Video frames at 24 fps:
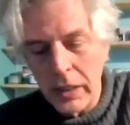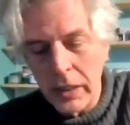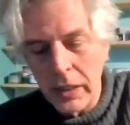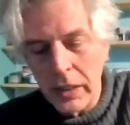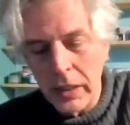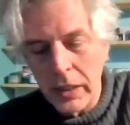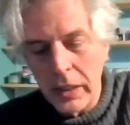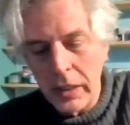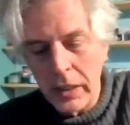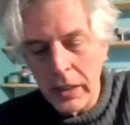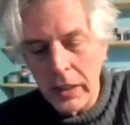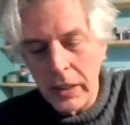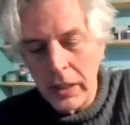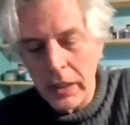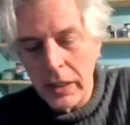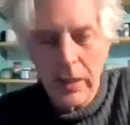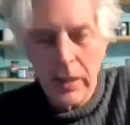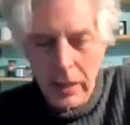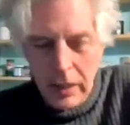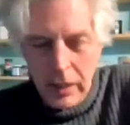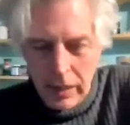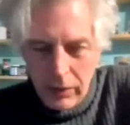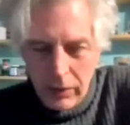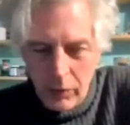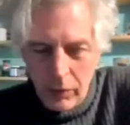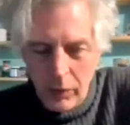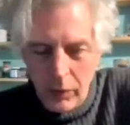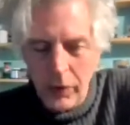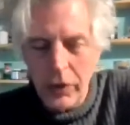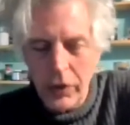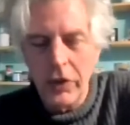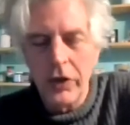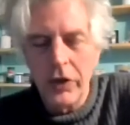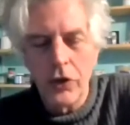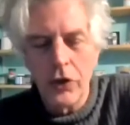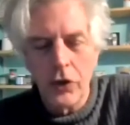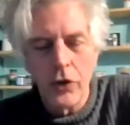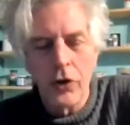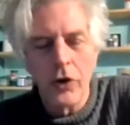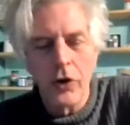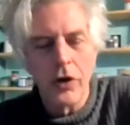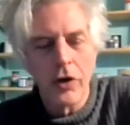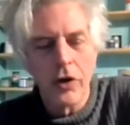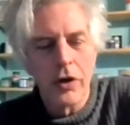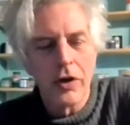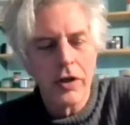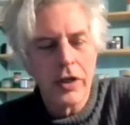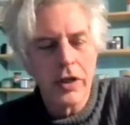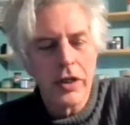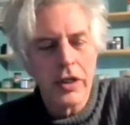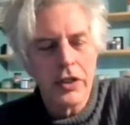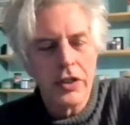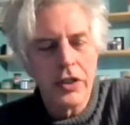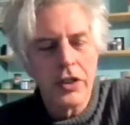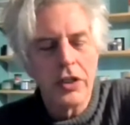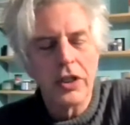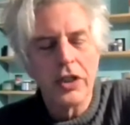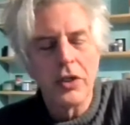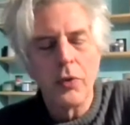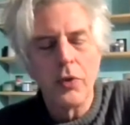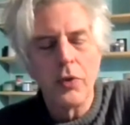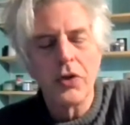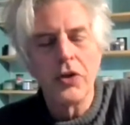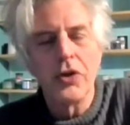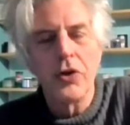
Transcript: But when you're dealing with your